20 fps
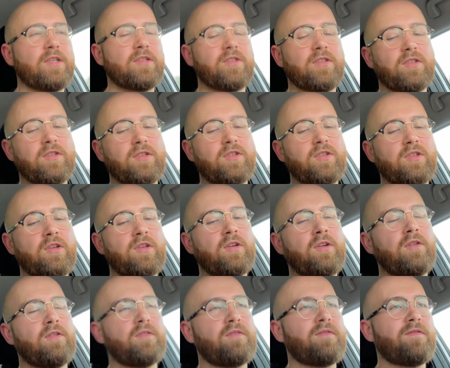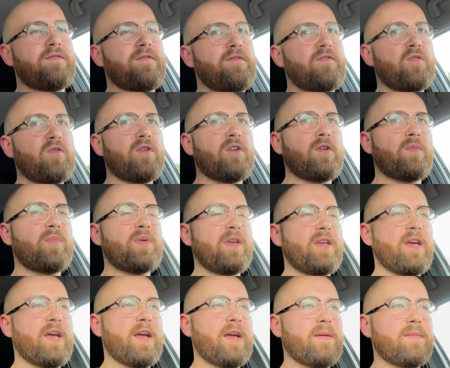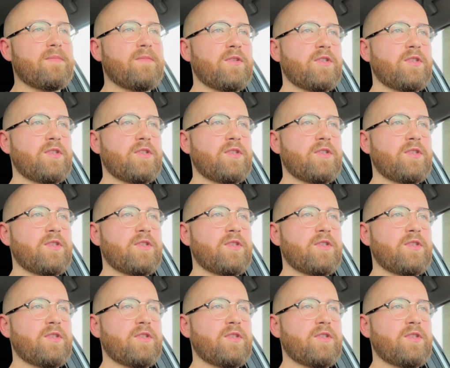because it's 4 p.m,